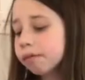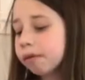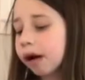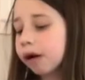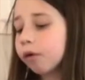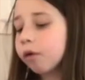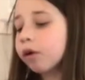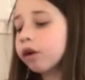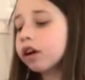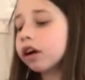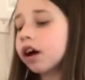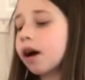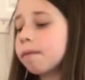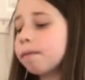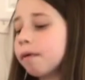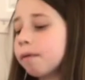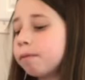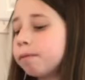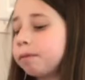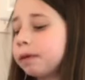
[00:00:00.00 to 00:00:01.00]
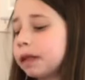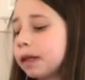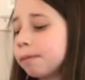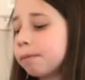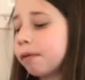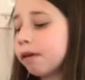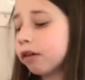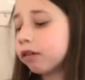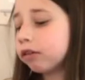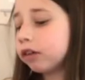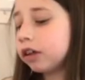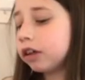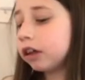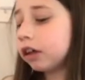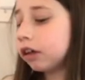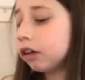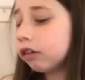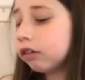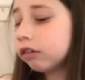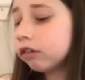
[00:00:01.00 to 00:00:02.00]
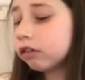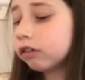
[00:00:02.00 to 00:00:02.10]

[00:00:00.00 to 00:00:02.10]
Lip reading: quarter cup of peanut butter in here.